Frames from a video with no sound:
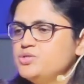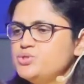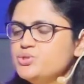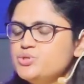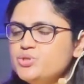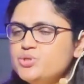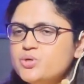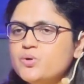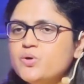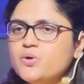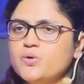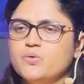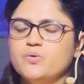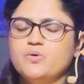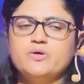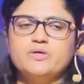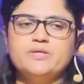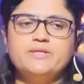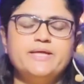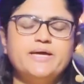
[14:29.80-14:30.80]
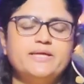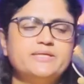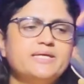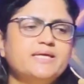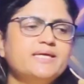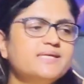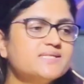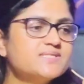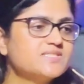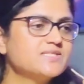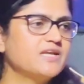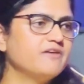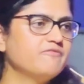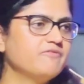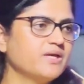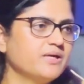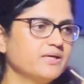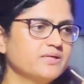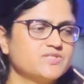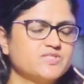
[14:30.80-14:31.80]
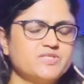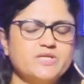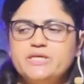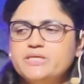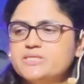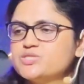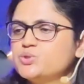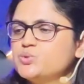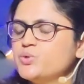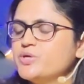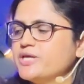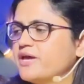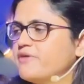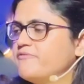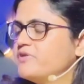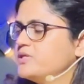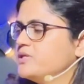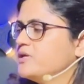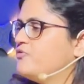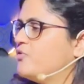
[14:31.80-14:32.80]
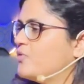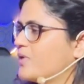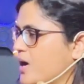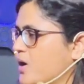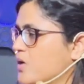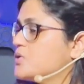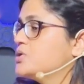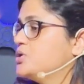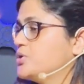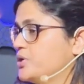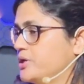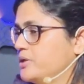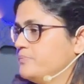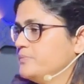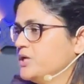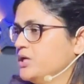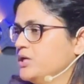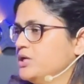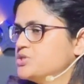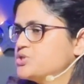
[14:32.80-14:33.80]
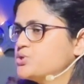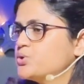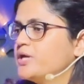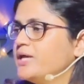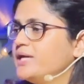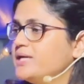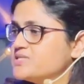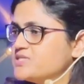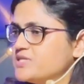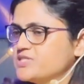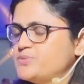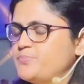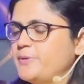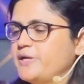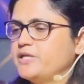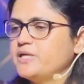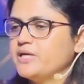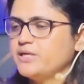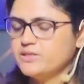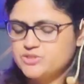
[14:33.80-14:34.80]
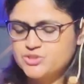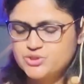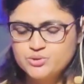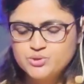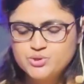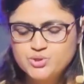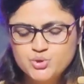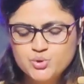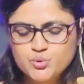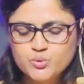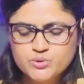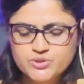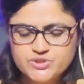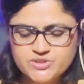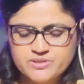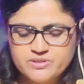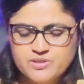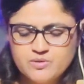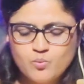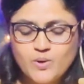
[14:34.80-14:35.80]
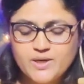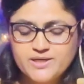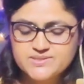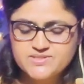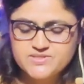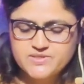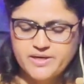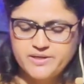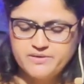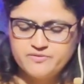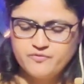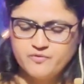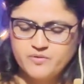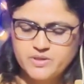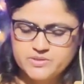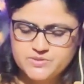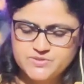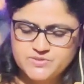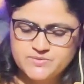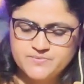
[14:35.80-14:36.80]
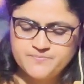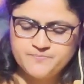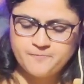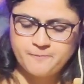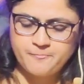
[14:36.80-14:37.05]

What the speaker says: to know that he is loving us. He is doing everything for our good. So he is expecting us to choose what is right for us.